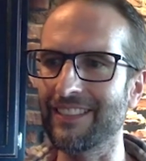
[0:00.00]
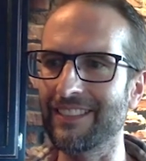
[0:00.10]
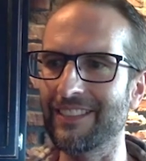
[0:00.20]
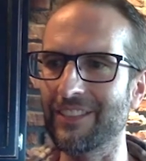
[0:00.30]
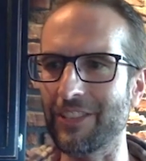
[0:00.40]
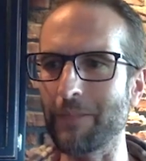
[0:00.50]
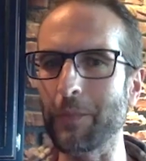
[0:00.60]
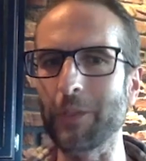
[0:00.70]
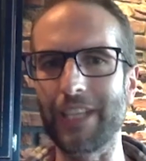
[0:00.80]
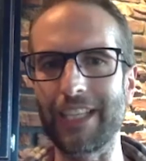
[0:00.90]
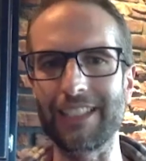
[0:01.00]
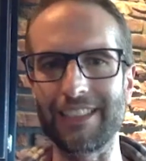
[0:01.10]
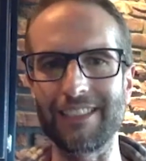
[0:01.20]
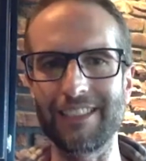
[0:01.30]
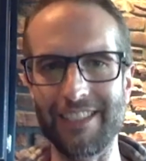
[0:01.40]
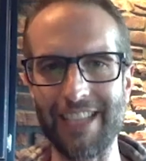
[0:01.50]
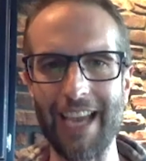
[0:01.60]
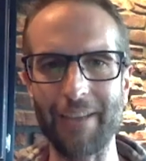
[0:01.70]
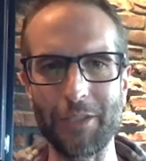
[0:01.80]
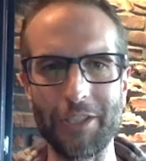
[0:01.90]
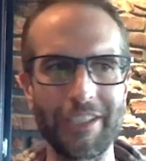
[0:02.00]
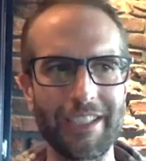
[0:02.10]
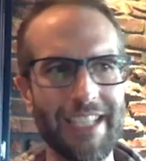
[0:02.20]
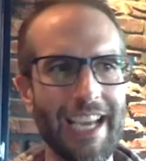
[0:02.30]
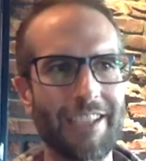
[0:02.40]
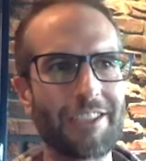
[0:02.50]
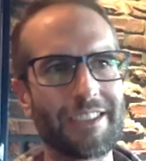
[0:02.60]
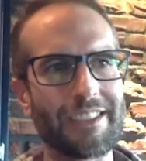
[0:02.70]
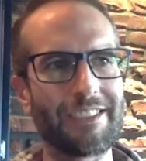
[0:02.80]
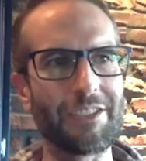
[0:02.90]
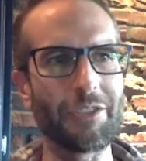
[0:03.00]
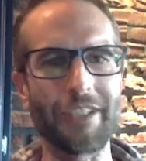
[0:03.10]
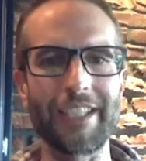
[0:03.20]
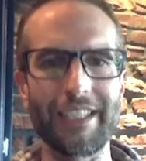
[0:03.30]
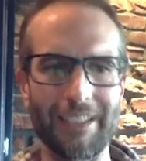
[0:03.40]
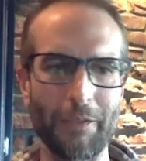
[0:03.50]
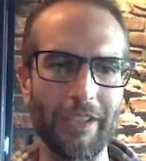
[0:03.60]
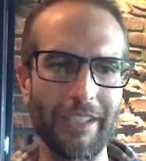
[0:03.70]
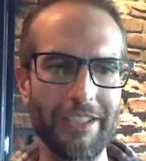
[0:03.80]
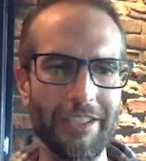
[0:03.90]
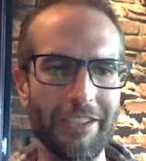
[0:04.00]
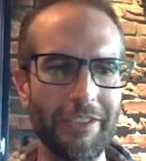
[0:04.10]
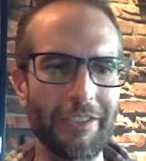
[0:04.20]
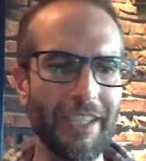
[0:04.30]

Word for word: just simple, and I can capture and tackle and do the things I want to do,